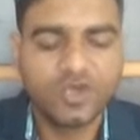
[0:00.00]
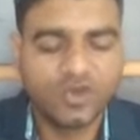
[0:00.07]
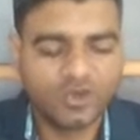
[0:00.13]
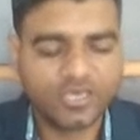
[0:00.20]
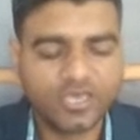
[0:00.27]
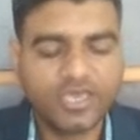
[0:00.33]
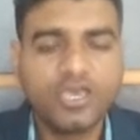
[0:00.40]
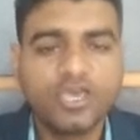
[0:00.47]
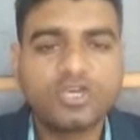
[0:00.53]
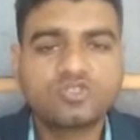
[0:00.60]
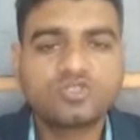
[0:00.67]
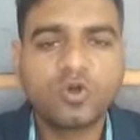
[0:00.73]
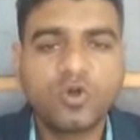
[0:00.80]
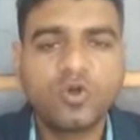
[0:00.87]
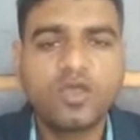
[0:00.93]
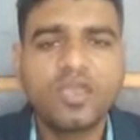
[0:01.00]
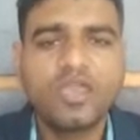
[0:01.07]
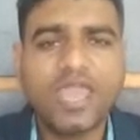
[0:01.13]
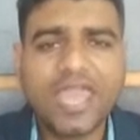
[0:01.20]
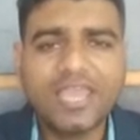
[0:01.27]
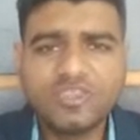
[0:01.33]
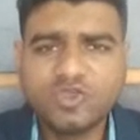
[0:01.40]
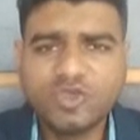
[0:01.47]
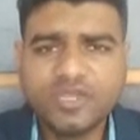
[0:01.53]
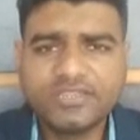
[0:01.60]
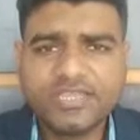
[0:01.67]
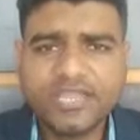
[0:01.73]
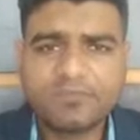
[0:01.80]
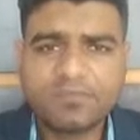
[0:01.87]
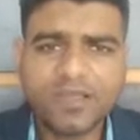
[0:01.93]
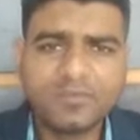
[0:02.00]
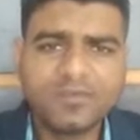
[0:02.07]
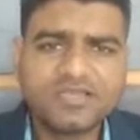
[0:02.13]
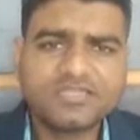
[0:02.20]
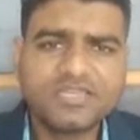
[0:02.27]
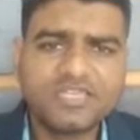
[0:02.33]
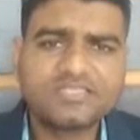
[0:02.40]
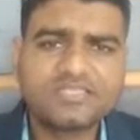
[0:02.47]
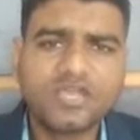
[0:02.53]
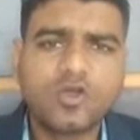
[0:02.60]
Okay, so actually the inflammation is the